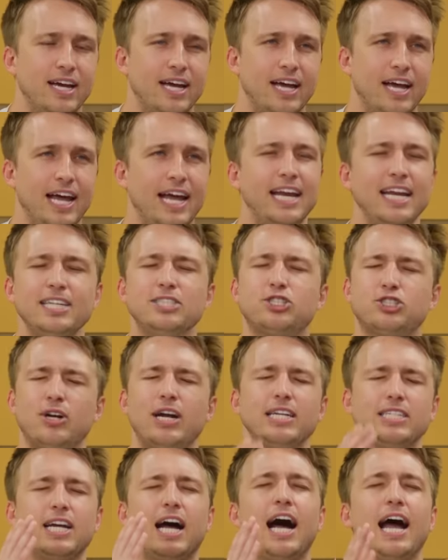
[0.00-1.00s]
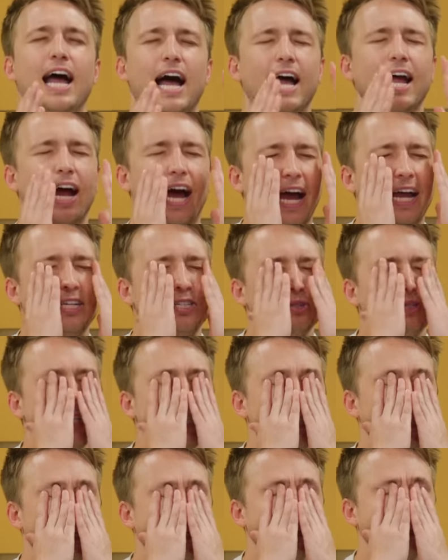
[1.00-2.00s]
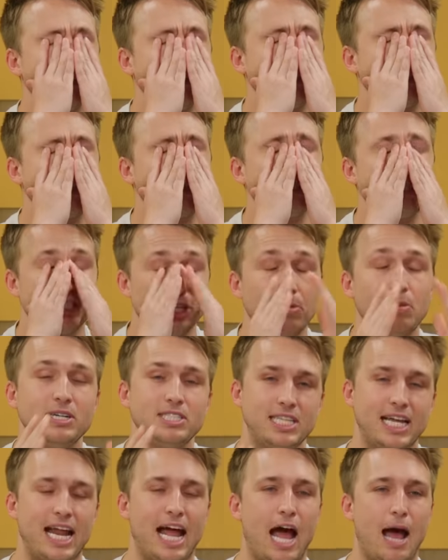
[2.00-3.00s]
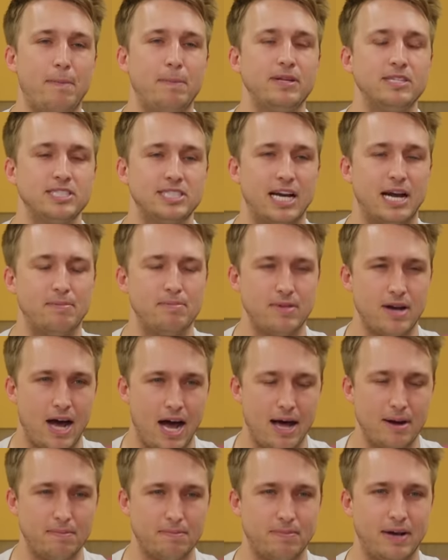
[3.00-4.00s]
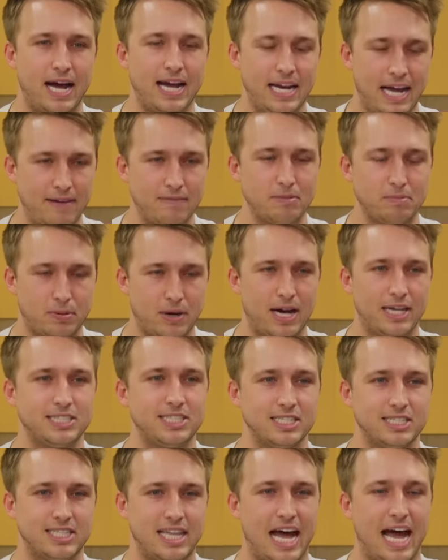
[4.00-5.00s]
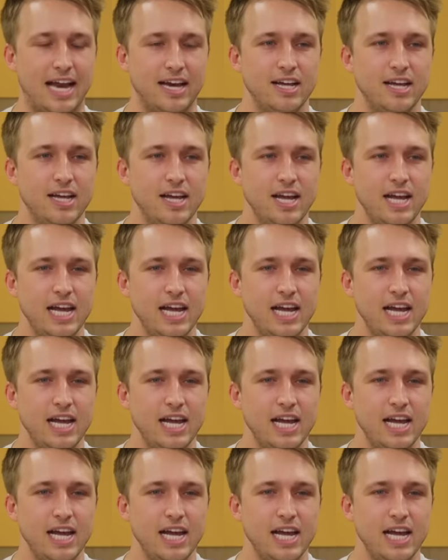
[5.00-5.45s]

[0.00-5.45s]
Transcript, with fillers: Yeah. It is strange. I do need to, there's so much that happens that I haven't processed that.